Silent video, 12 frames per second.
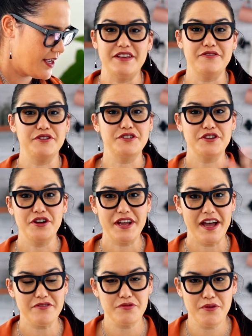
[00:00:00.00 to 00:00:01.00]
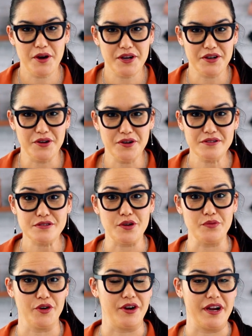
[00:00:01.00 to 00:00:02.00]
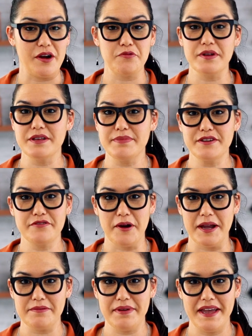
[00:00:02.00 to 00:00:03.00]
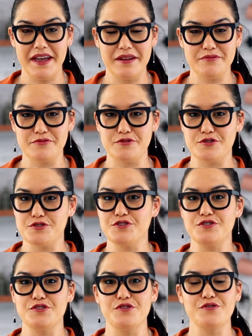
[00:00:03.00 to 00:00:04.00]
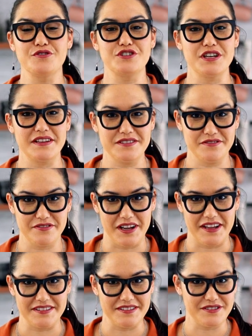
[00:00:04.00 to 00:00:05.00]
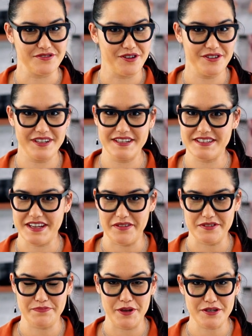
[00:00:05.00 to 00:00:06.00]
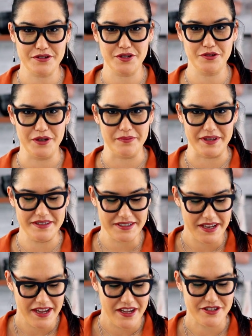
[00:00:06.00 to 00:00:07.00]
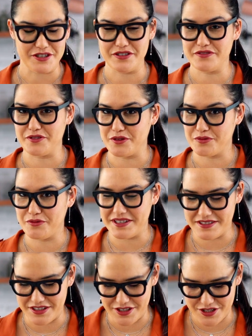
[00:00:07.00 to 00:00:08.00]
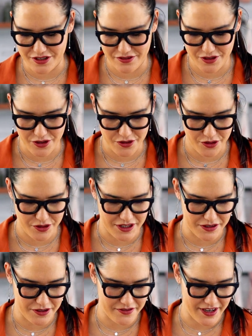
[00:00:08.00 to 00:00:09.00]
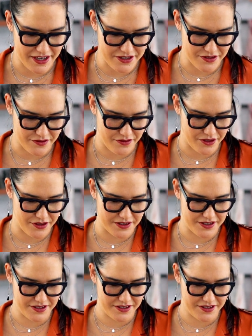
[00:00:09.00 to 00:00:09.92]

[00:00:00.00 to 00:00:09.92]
if you don't have a wok at all, don't worry, a really big frying pan will do you just fine. There's no need to have special equipment just for one dish if you're not cooking a lot of Asian food.